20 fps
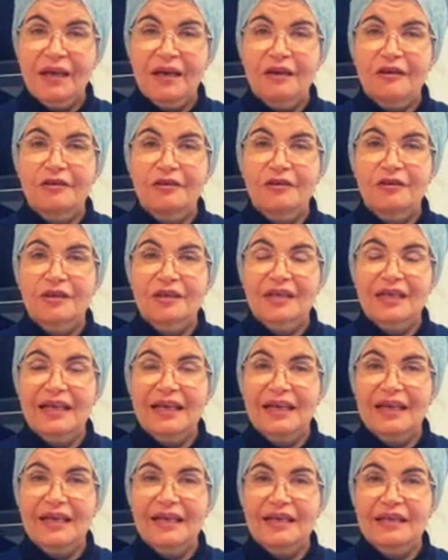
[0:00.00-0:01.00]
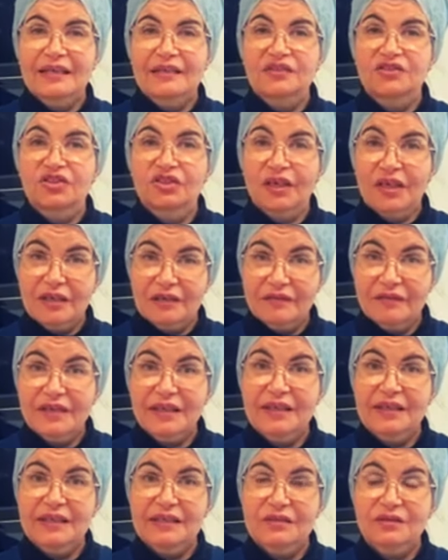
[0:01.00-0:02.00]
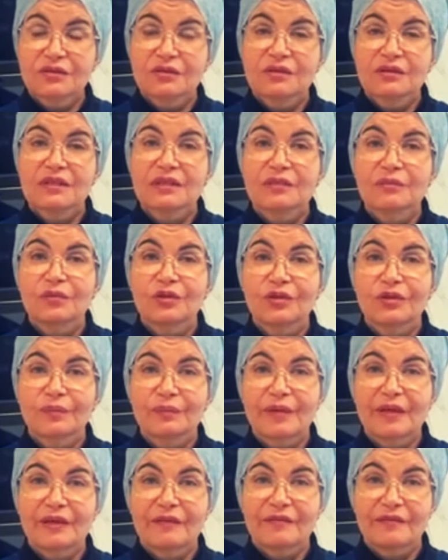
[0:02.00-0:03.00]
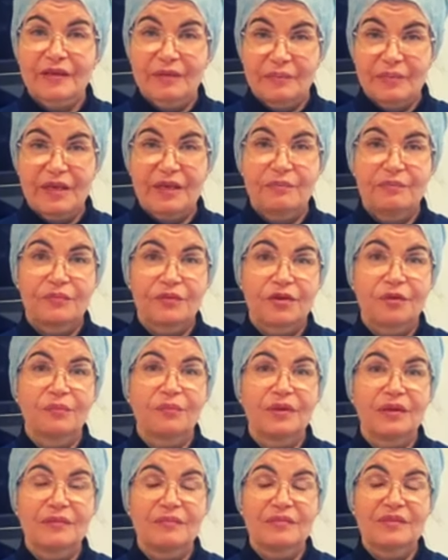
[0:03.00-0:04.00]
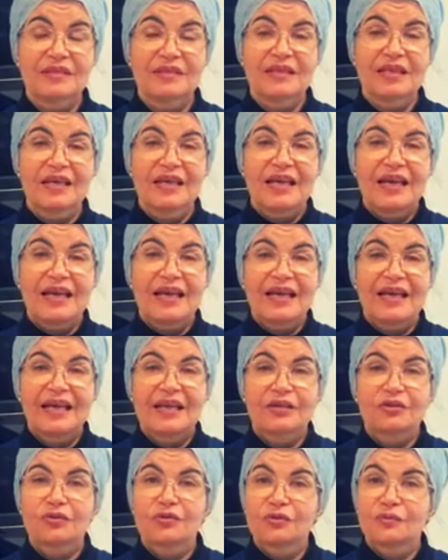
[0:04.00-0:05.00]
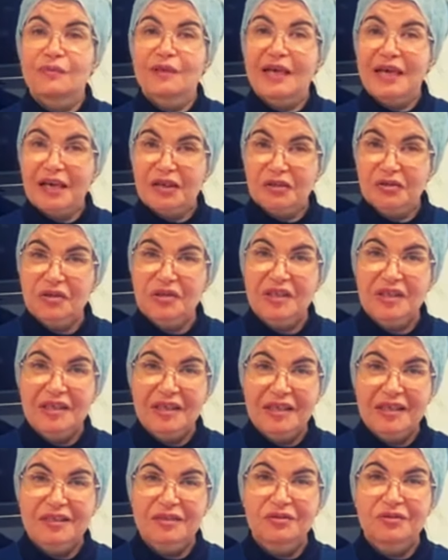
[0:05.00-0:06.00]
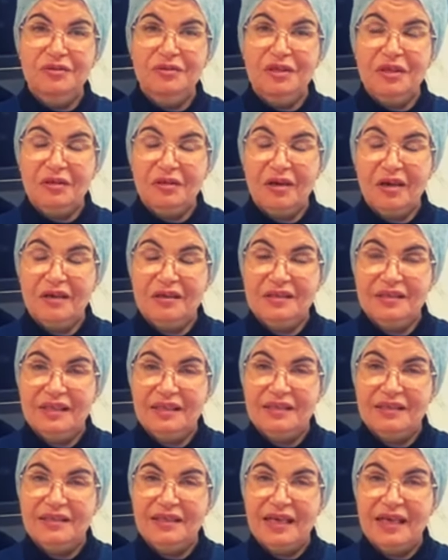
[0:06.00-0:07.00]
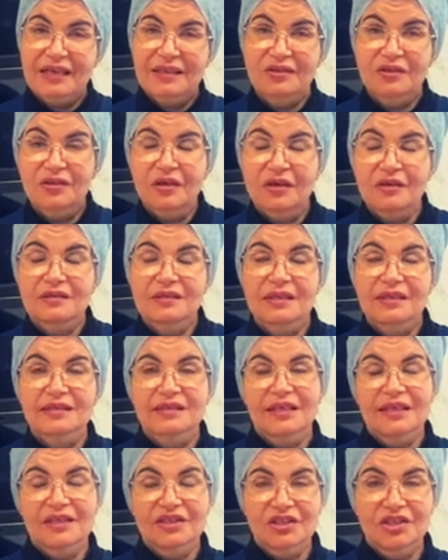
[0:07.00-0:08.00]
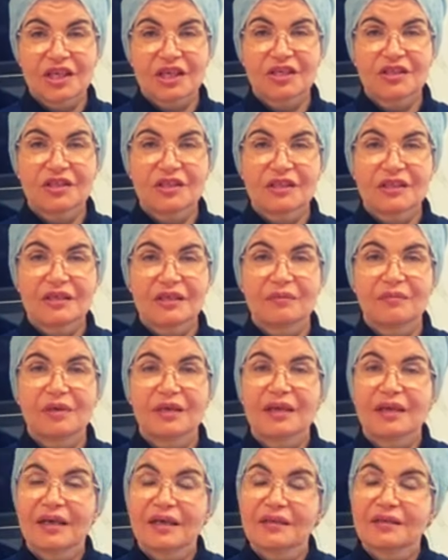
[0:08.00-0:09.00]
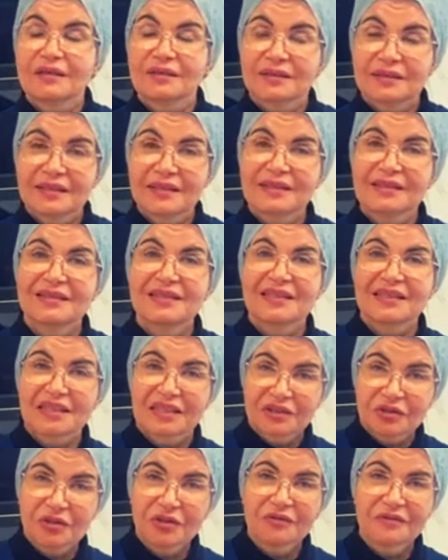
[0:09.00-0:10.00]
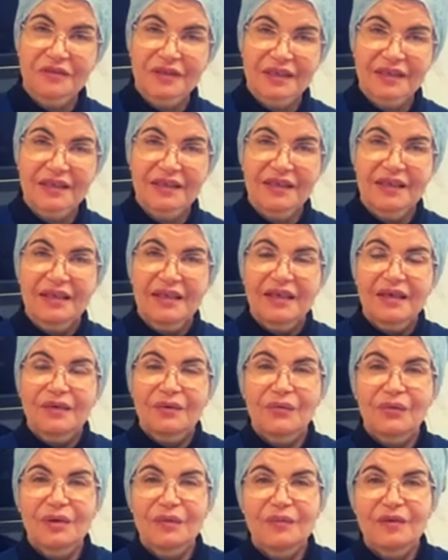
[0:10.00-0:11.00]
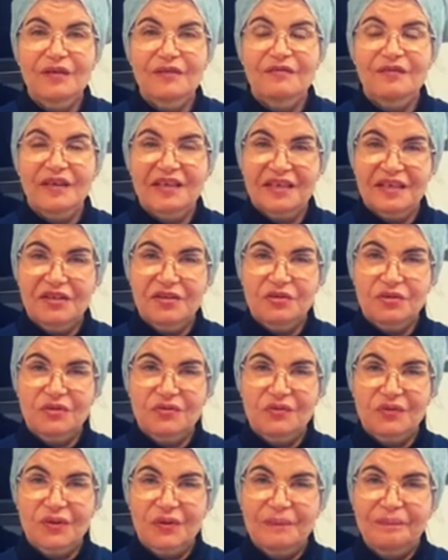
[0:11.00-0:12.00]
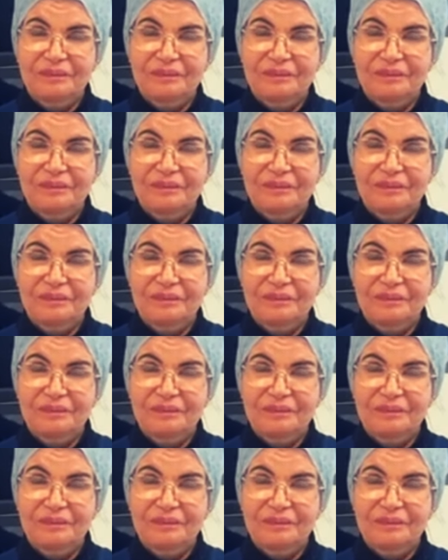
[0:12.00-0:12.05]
or driving is causing more pelvic pain problems, it could be actually related to the coccyx, and coccyx injection, among other things that I offer, will be very useful.